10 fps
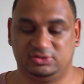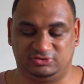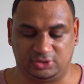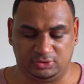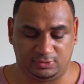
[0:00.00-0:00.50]

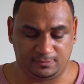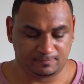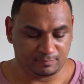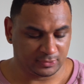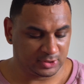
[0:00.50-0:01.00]
So
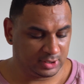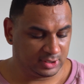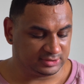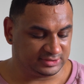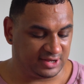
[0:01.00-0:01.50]

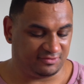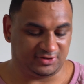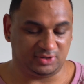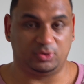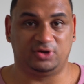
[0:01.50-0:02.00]

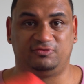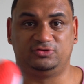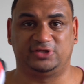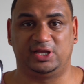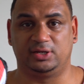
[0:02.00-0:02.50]
definitely
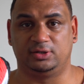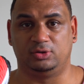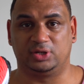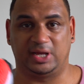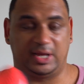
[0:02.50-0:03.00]
worth taking a
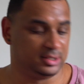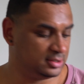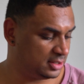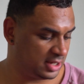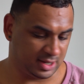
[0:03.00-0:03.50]
look at.
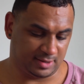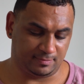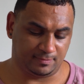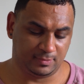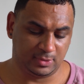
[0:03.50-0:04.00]

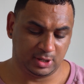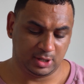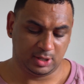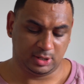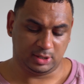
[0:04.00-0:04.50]
I'm
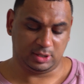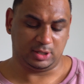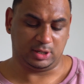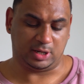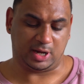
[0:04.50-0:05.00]

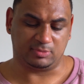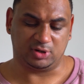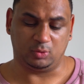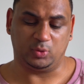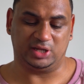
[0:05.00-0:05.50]

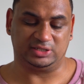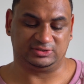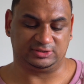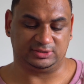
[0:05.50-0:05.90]
gonna wear this